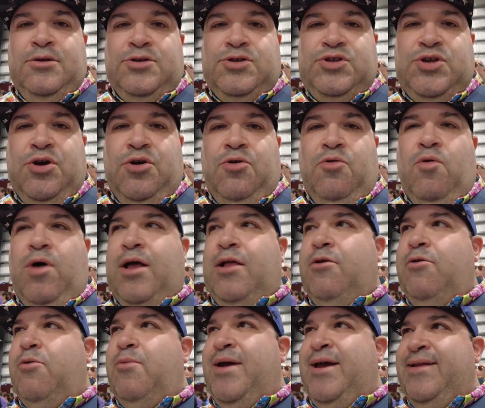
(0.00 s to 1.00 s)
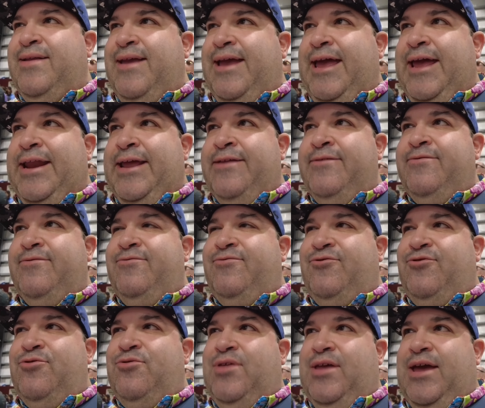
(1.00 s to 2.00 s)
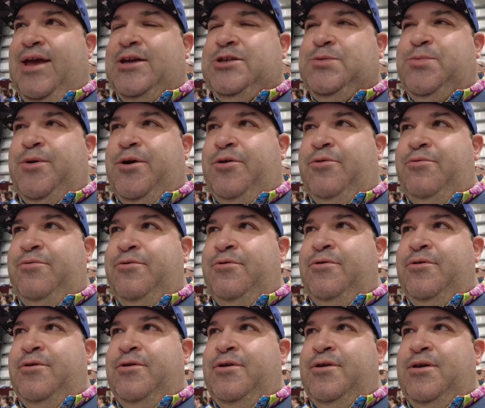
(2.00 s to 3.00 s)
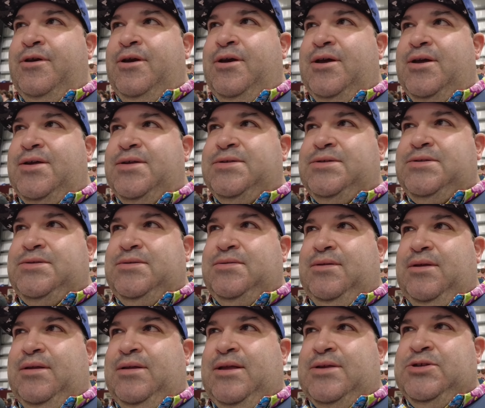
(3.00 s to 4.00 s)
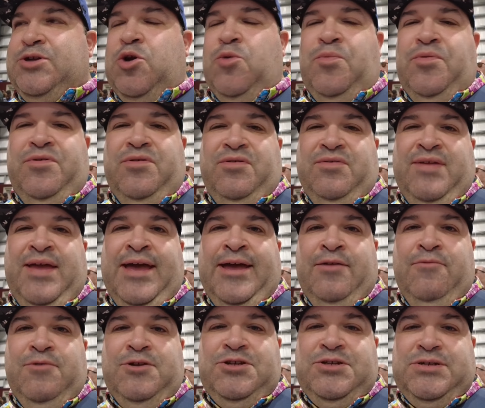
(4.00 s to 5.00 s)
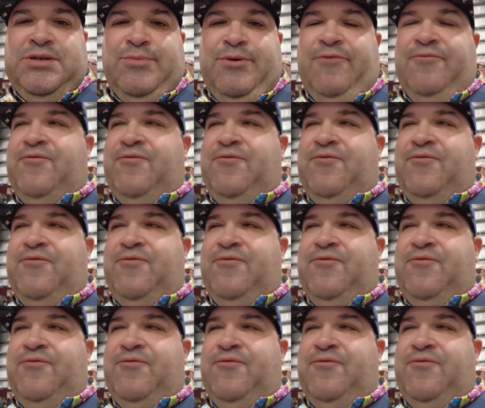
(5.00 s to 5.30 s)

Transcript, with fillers: So while we're waiting to get into the expo, because it doesn't open till 10, which is in about